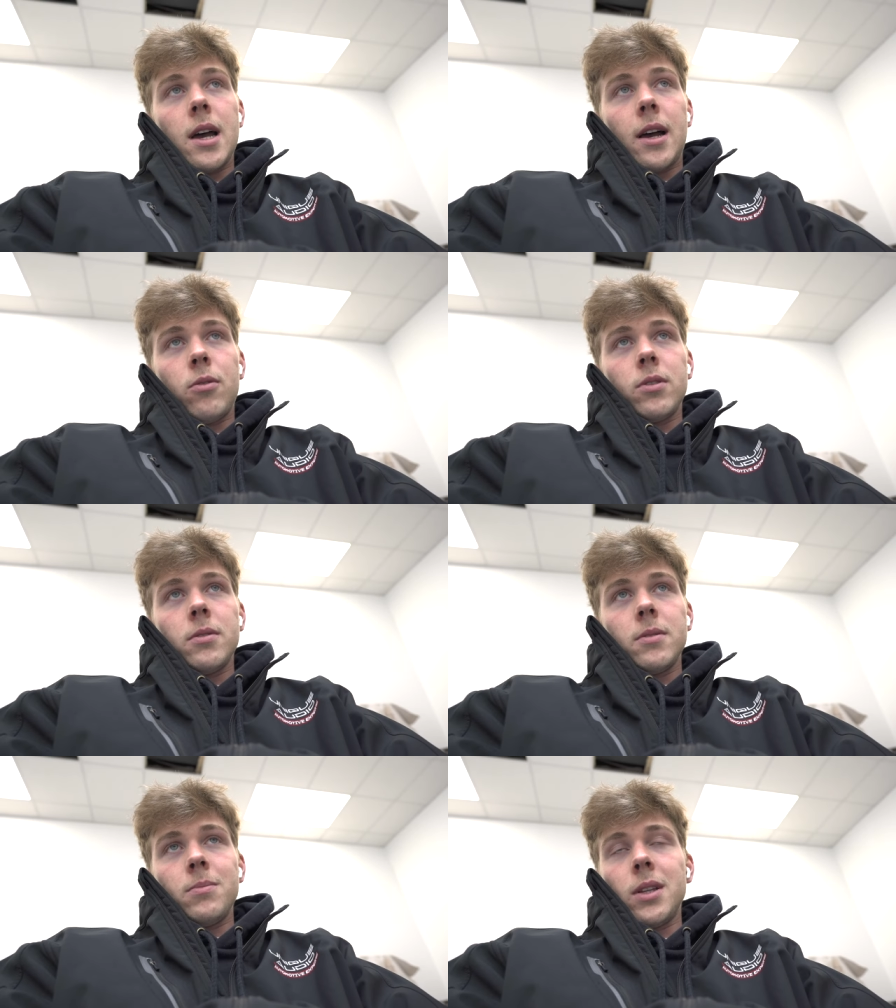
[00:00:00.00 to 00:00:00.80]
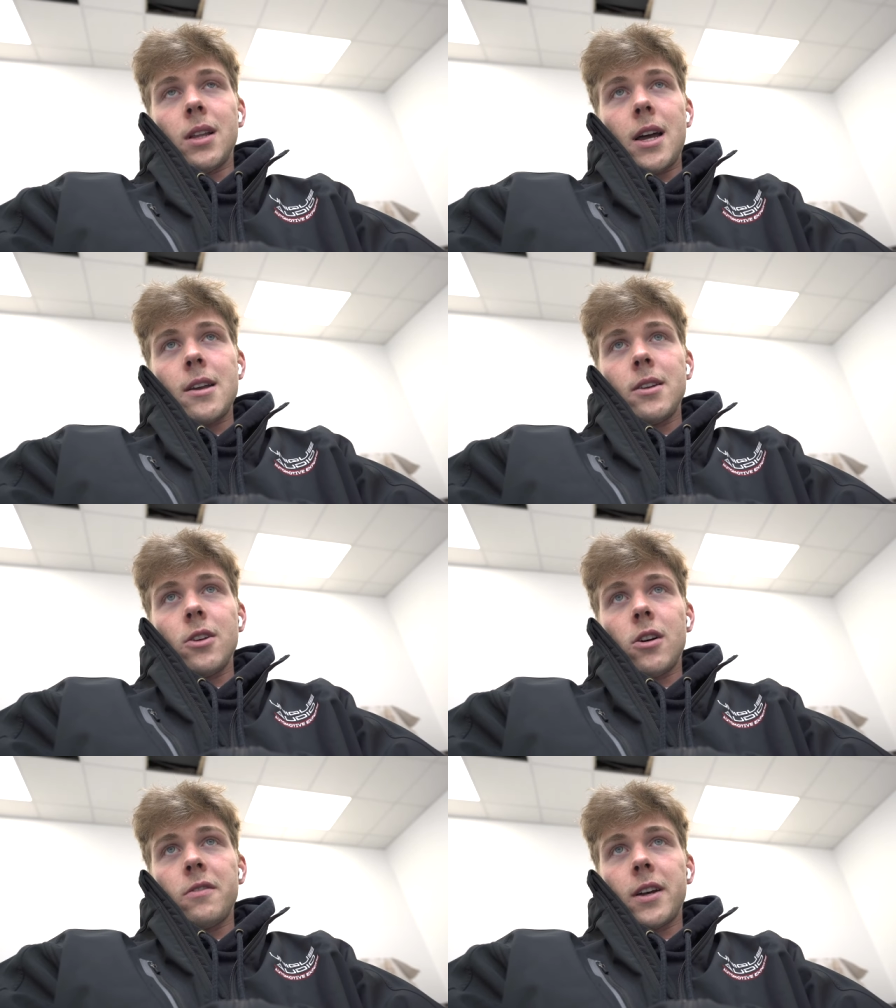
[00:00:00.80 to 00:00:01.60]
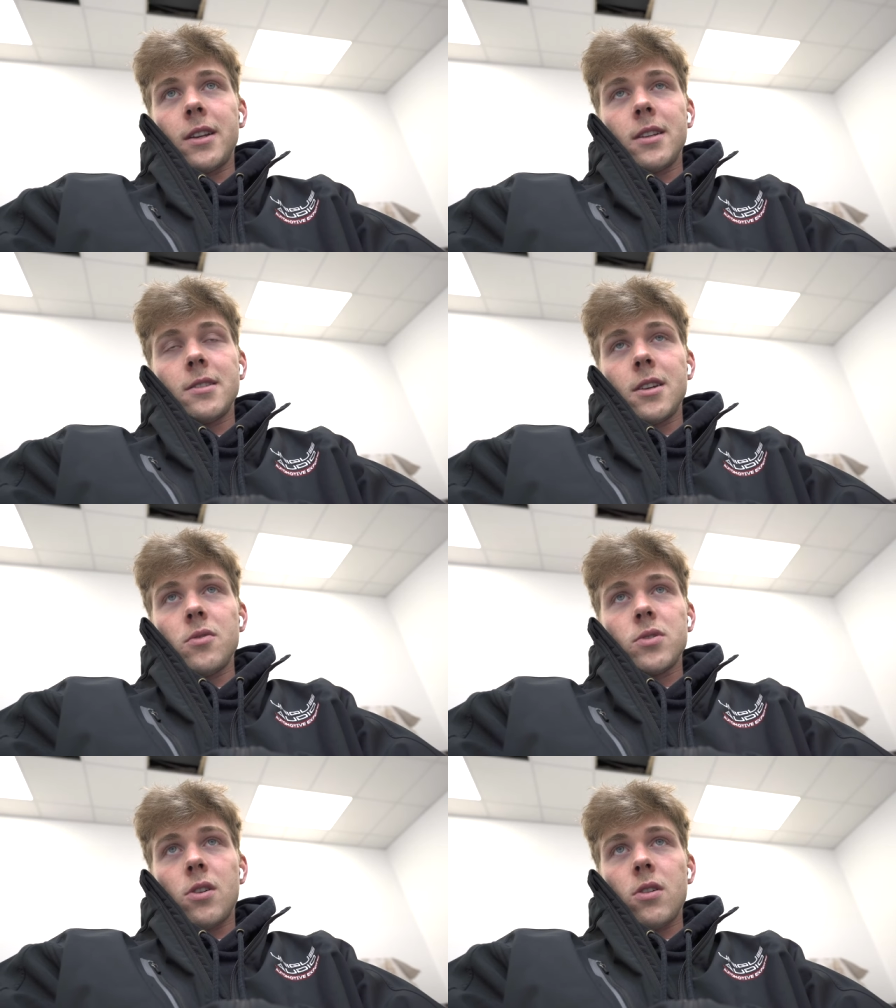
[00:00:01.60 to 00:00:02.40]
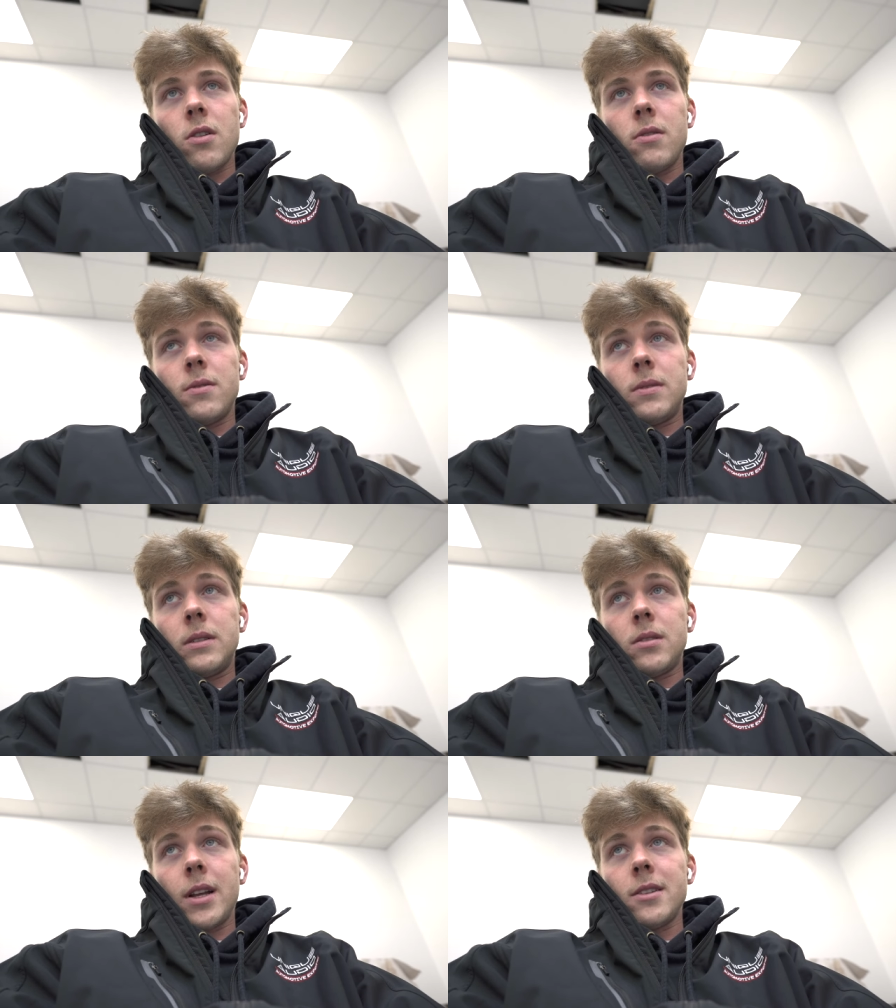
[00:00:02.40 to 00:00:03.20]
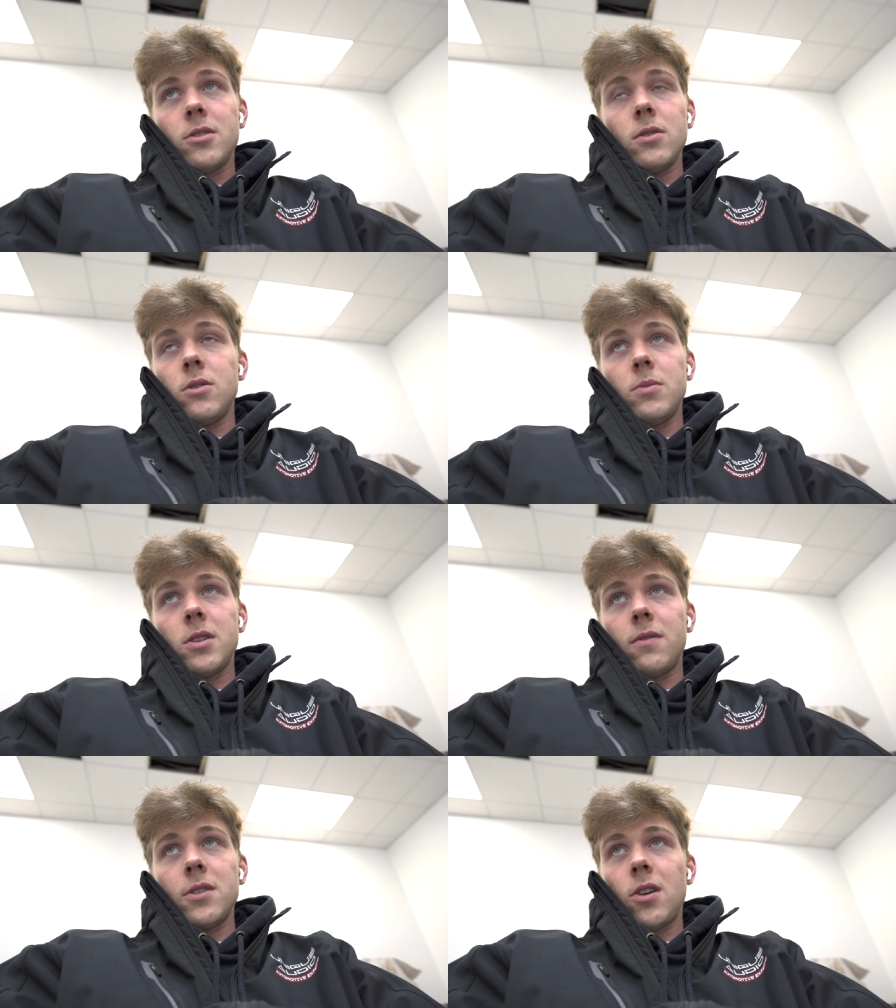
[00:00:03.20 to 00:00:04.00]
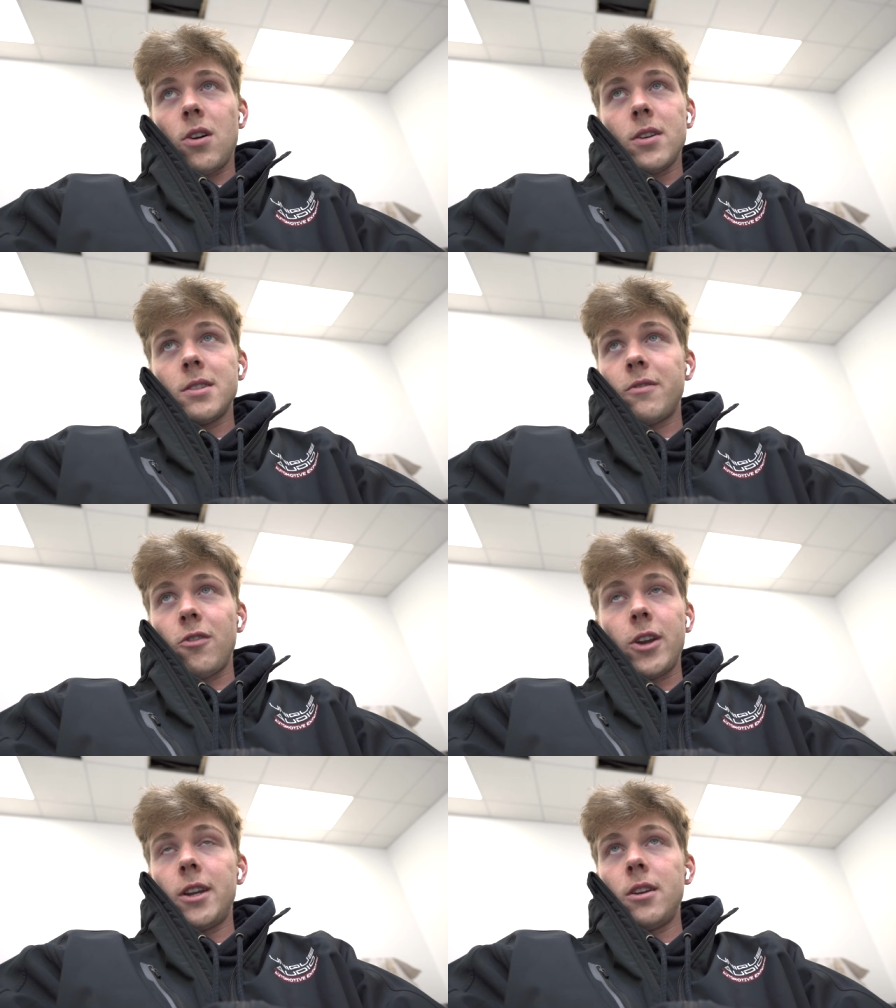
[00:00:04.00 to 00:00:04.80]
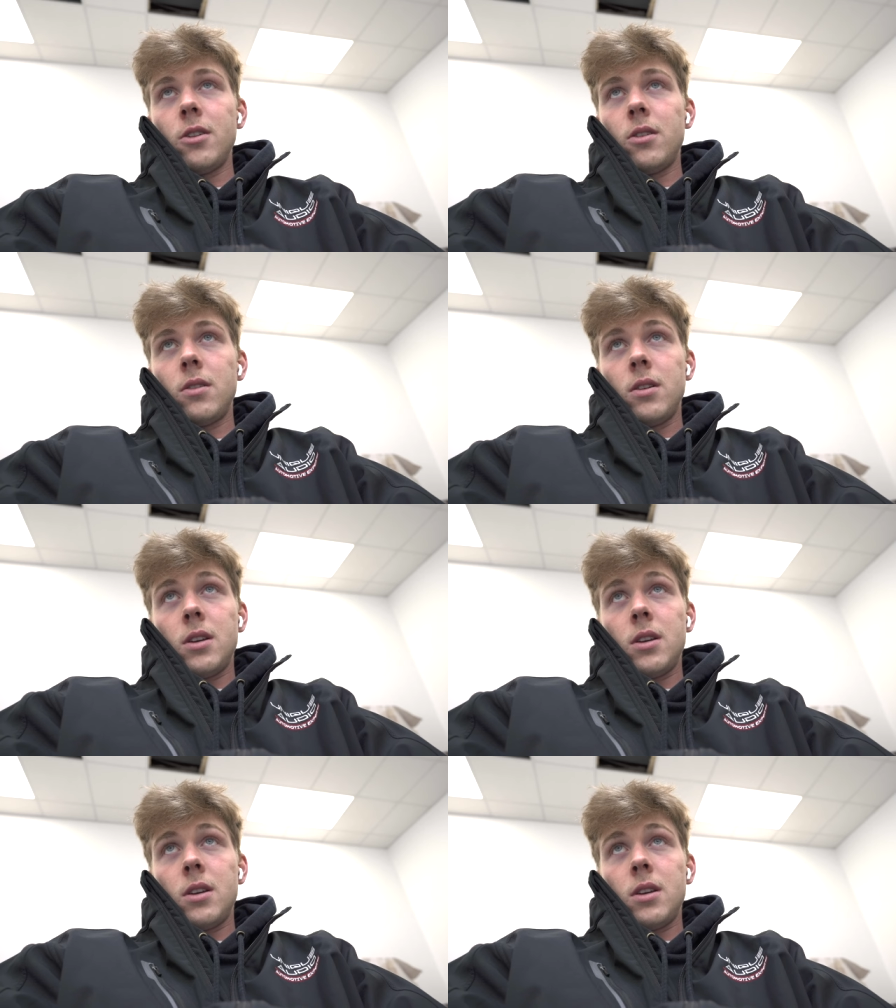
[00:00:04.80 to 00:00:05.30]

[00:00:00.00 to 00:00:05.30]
I would be lying to y'all if I didn't say it was hard. Like, this YouTube stuff is hard. It's free to do.